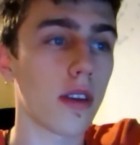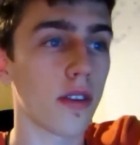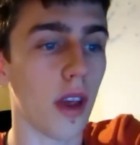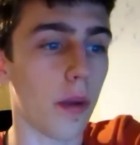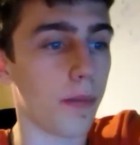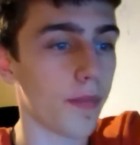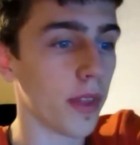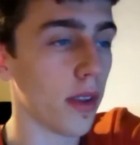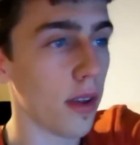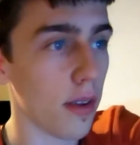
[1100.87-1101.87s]
So,
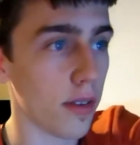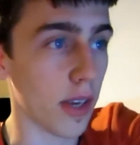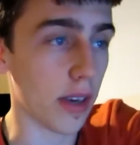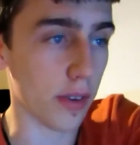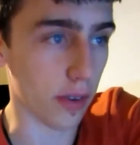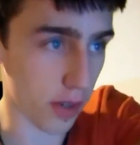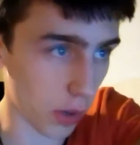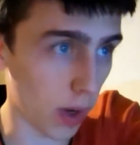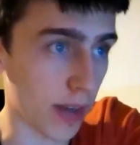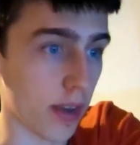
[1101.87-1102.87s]
6 is
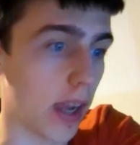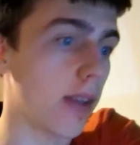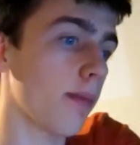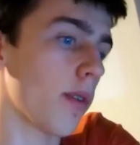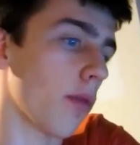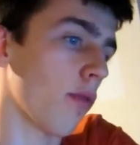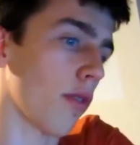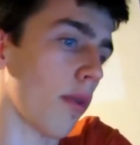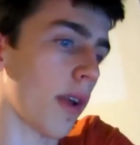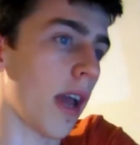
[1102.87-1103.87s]
still less than 8, so you run
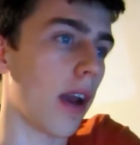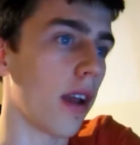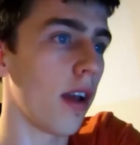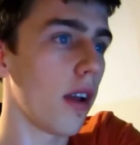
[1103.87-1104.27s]
through again.